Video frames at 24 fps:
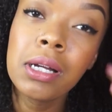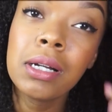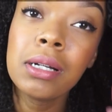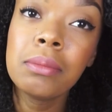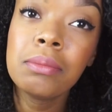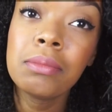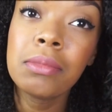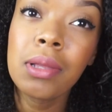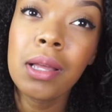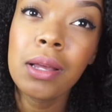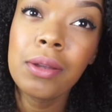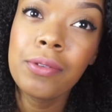
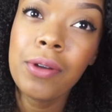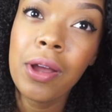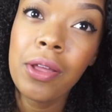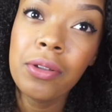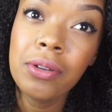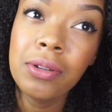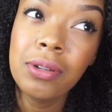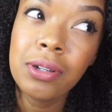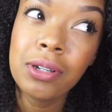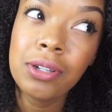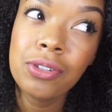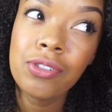I'd
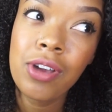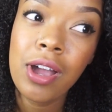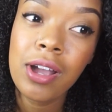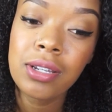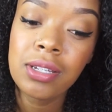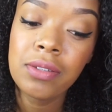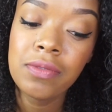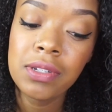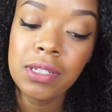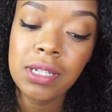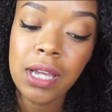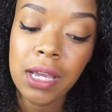rather look
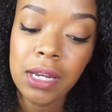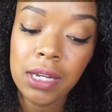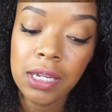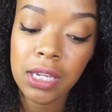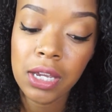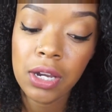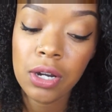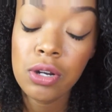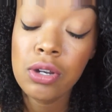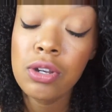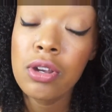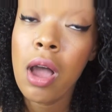attractive and die in a
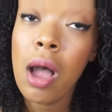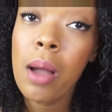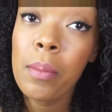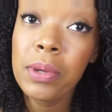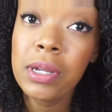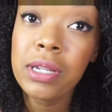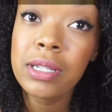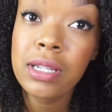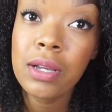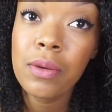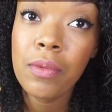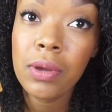year, not
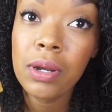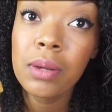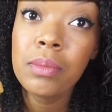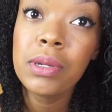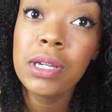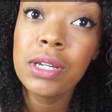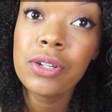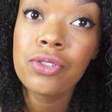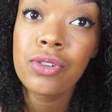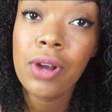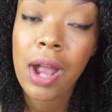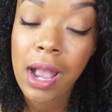because I want to
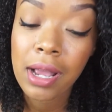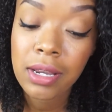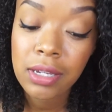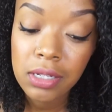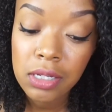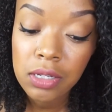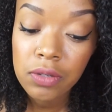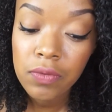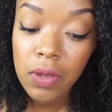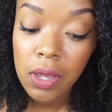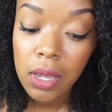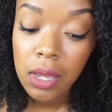be
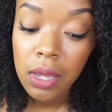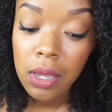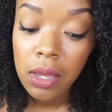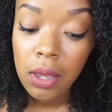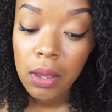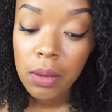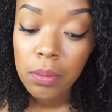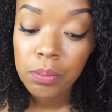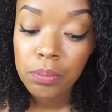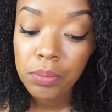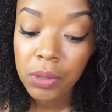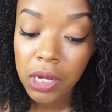attractive,
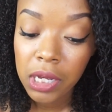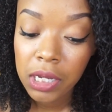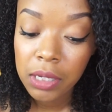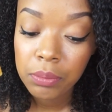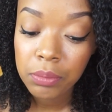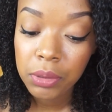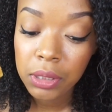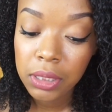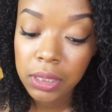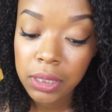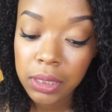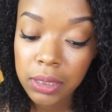
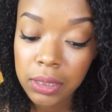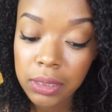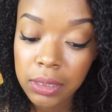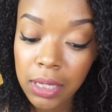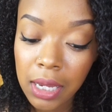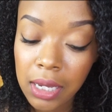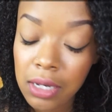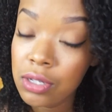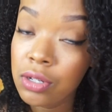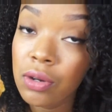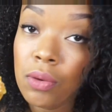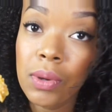but because
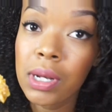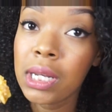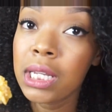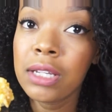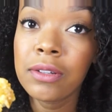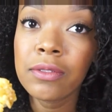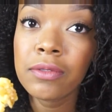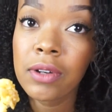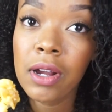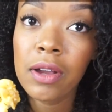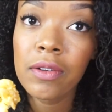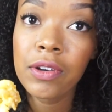I don't want to
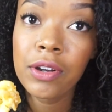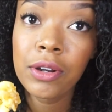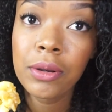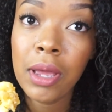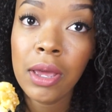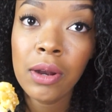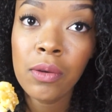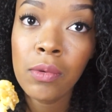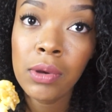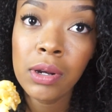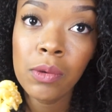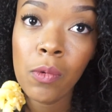live forever.
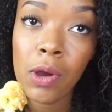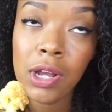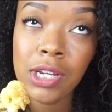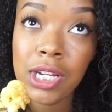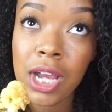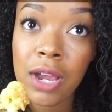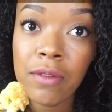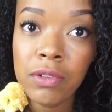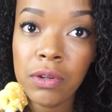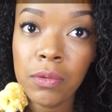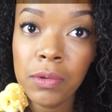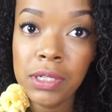I don't want to watch
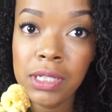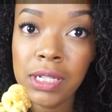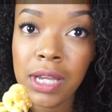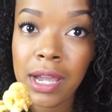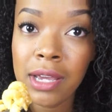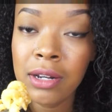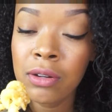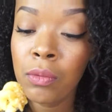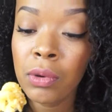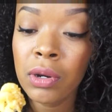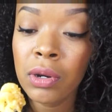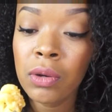everyone
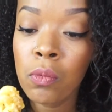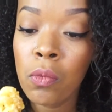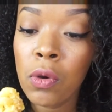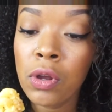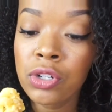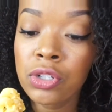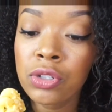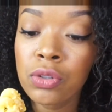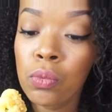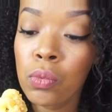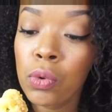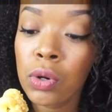die. I don't want to
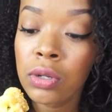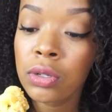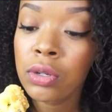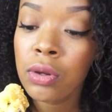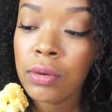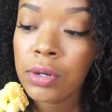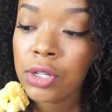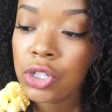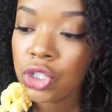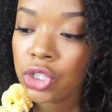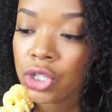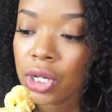watch the world go
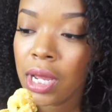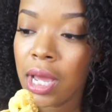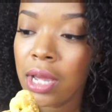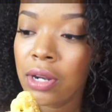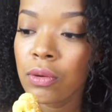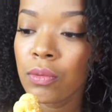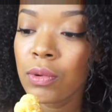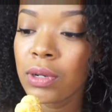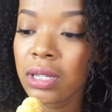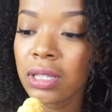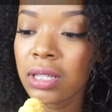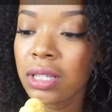to shit. I
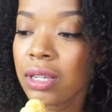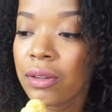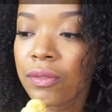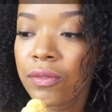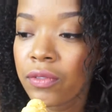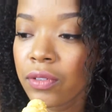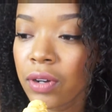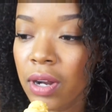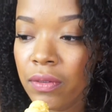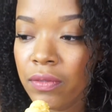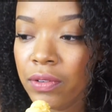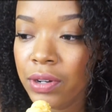don't want to live
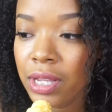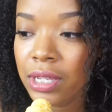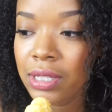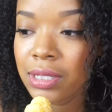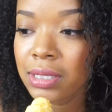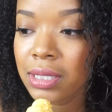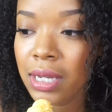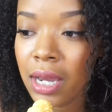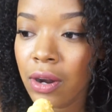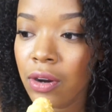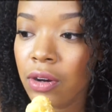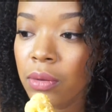forever. That's
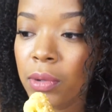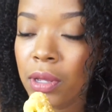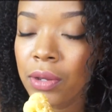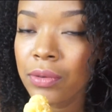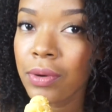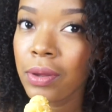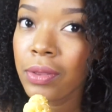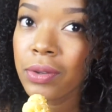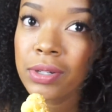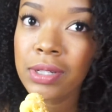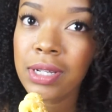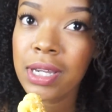terrible. I'd
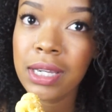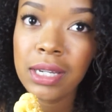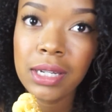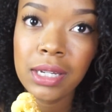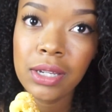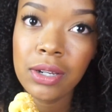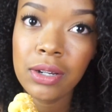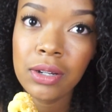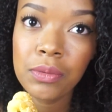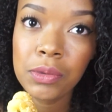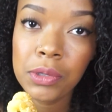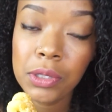rather die in a
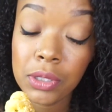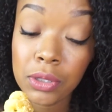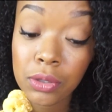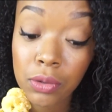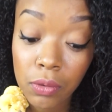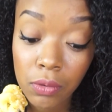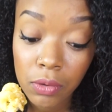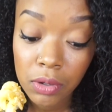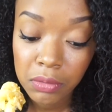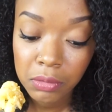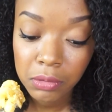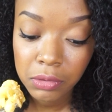year, which is
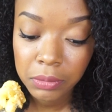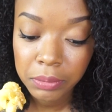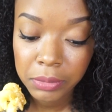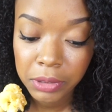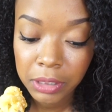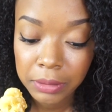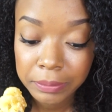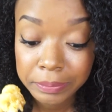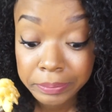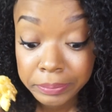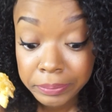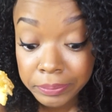horrible,
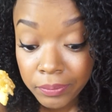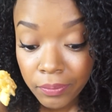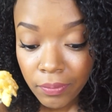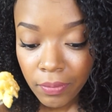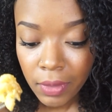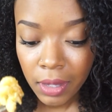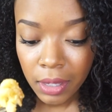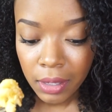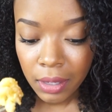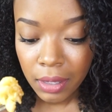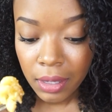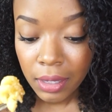but
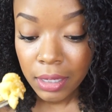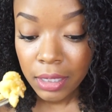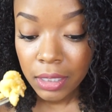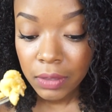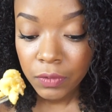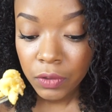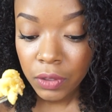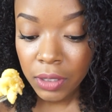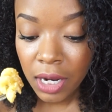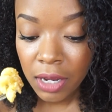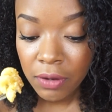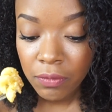if
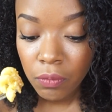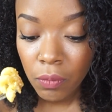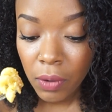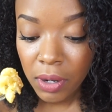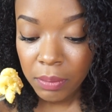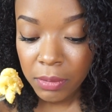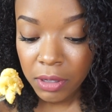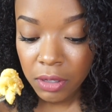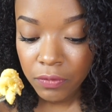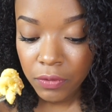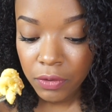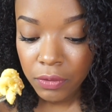you could have
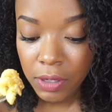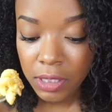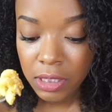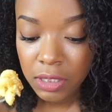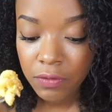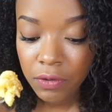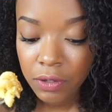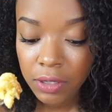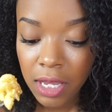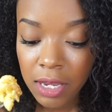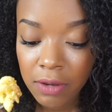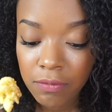one meal for the rest
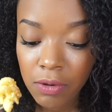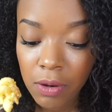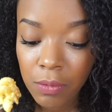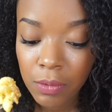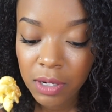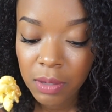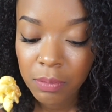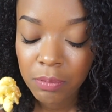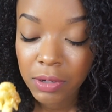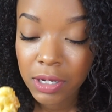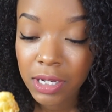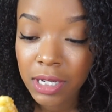of your life, what
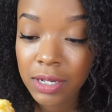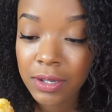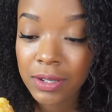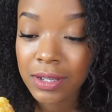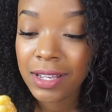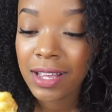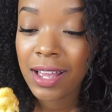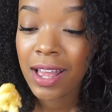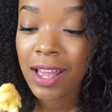would it be?